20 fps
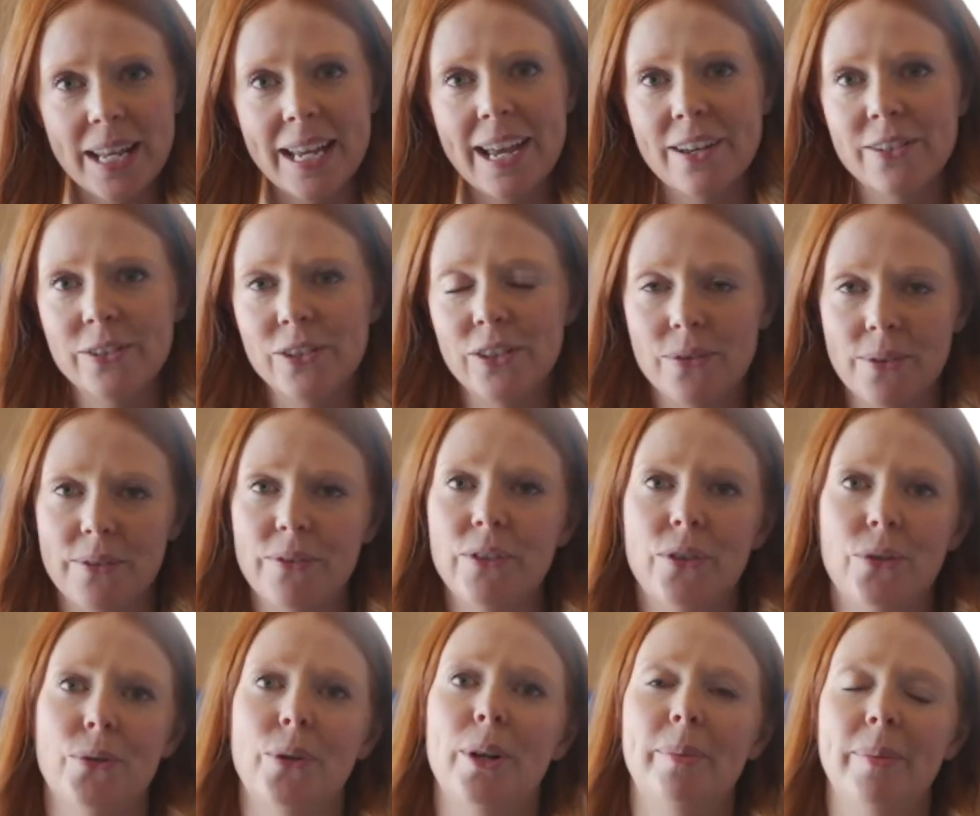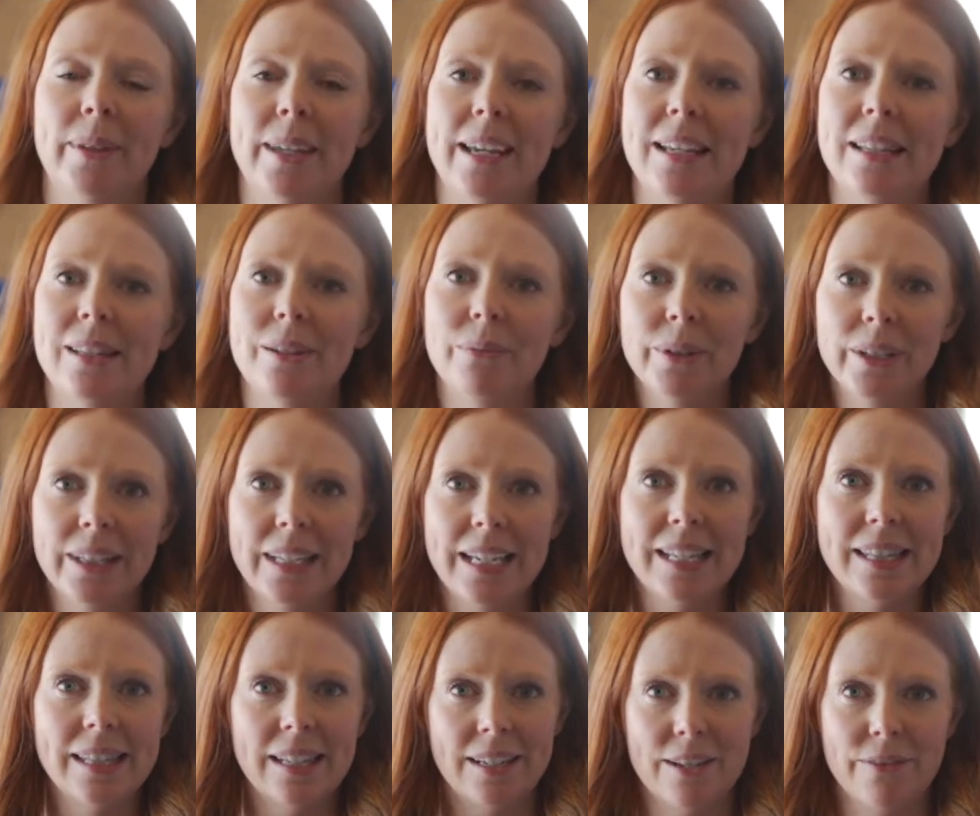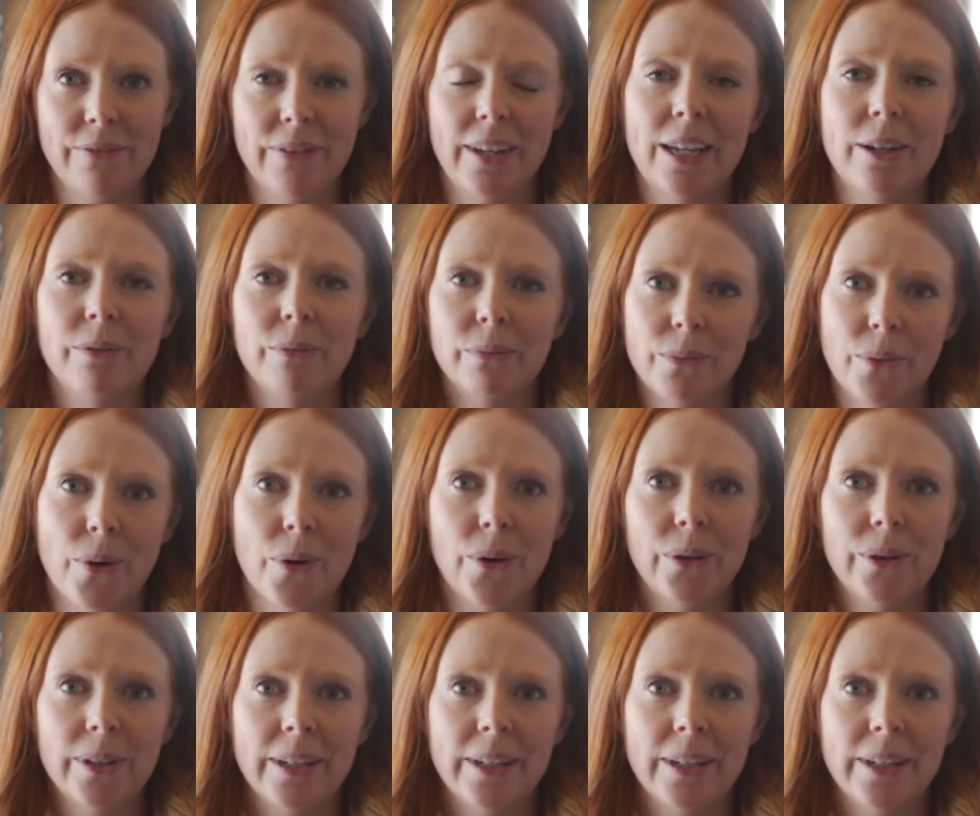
House thrift store plays a really significant role